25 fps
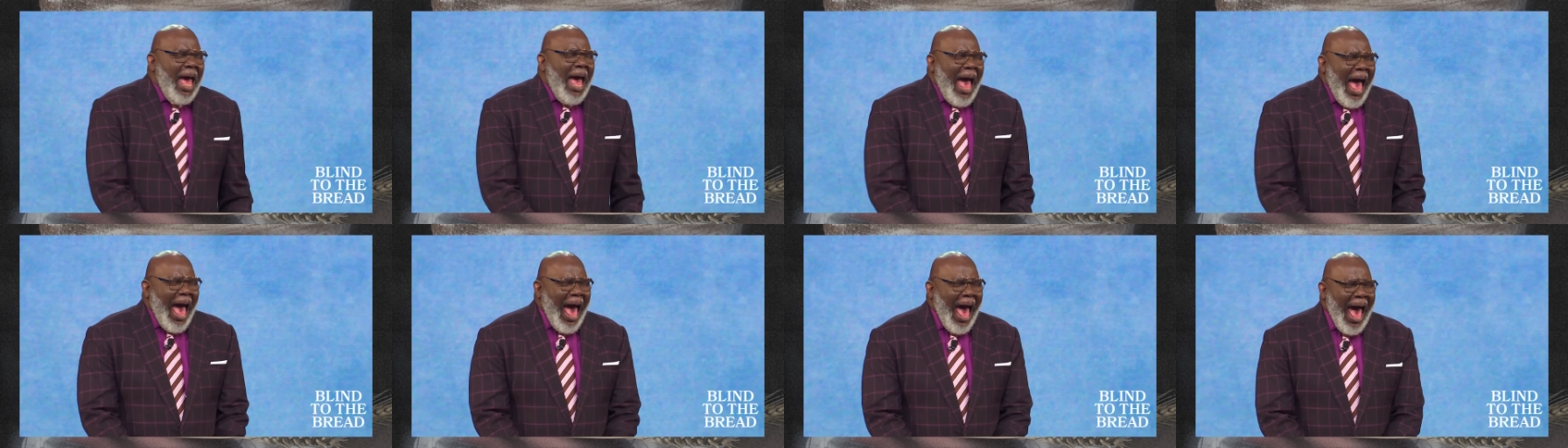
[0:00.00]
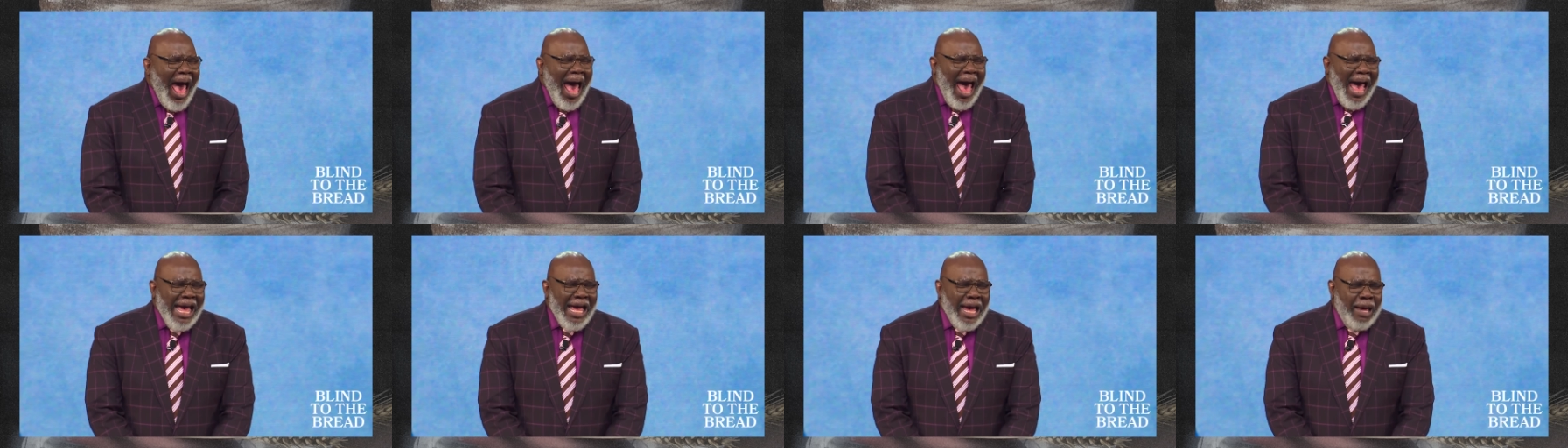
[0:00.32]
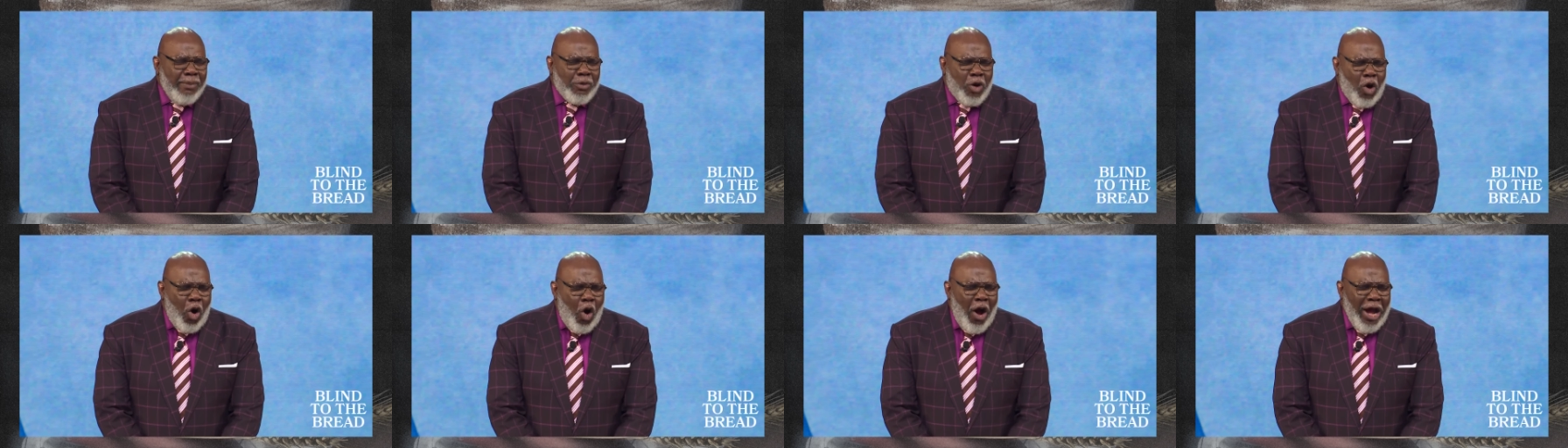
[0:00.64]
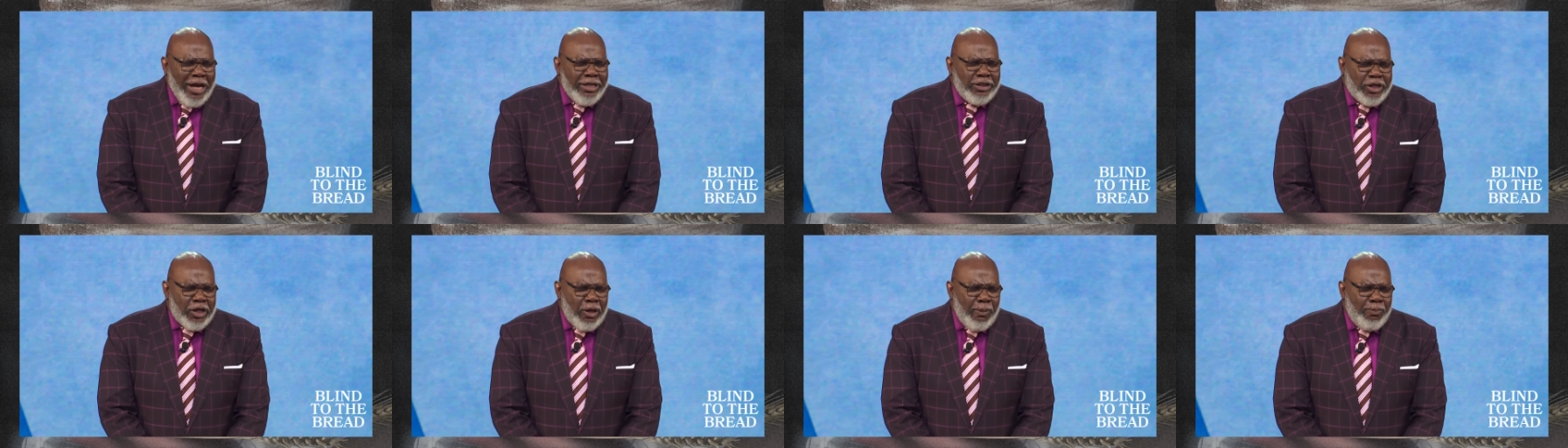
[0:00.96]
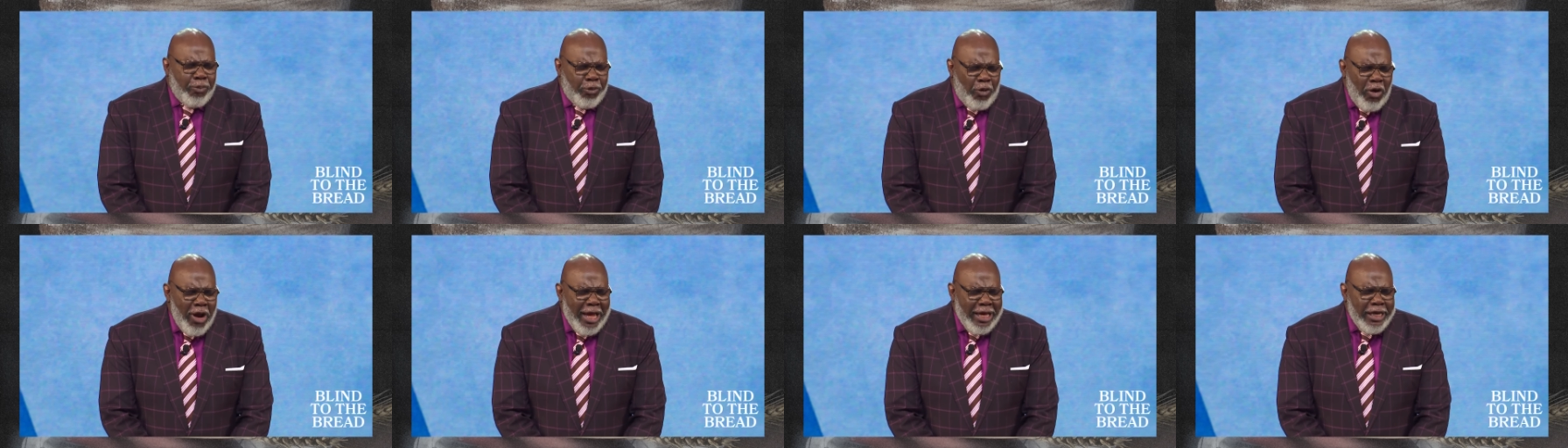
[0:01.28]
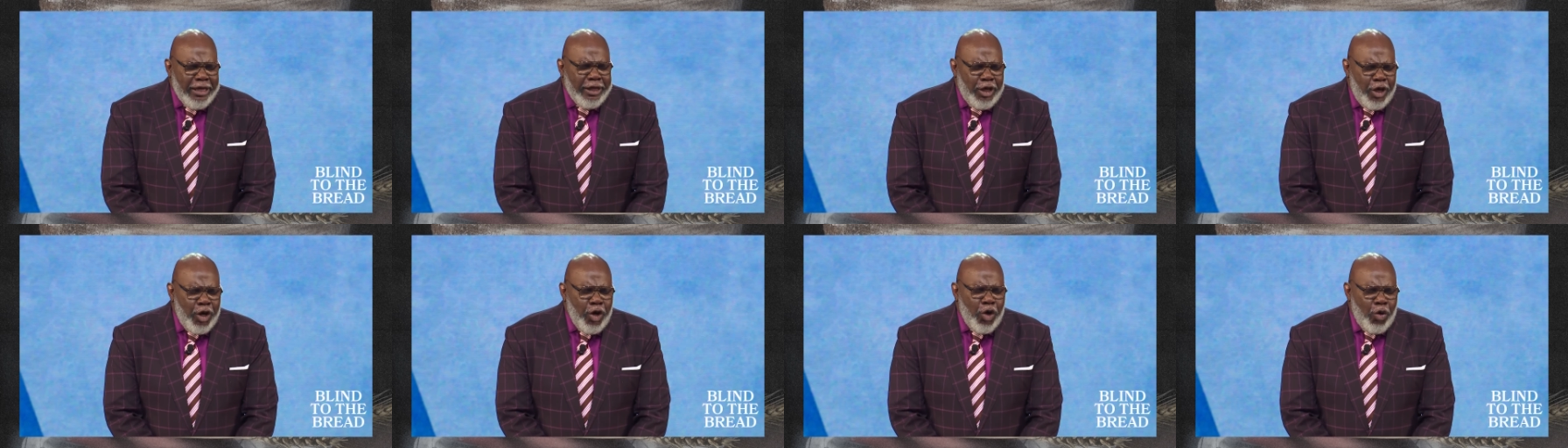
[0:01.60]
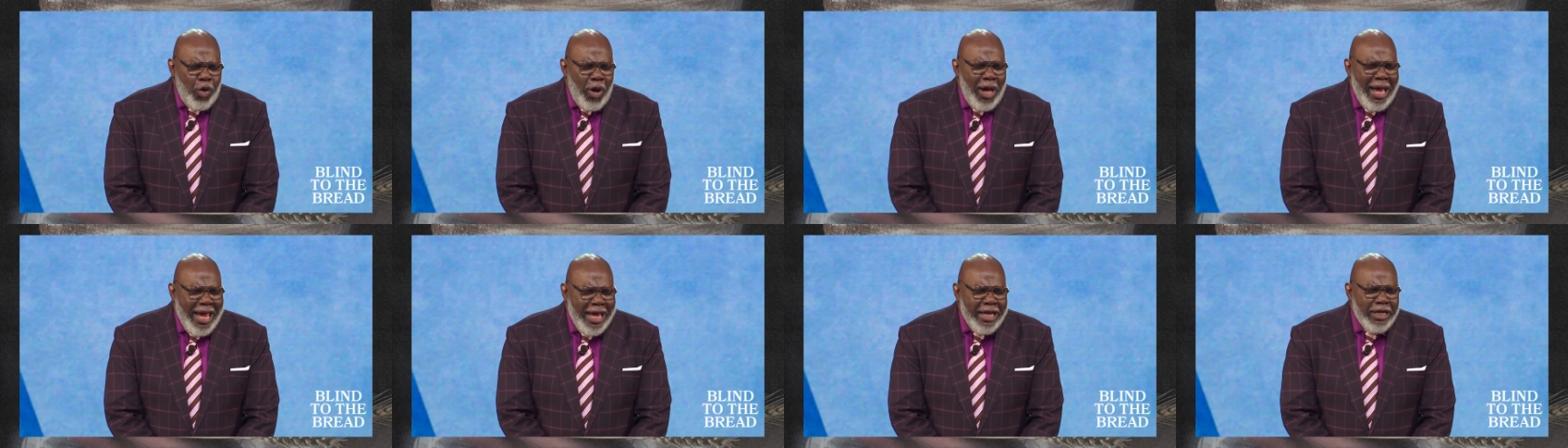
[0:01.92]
I am going to bring you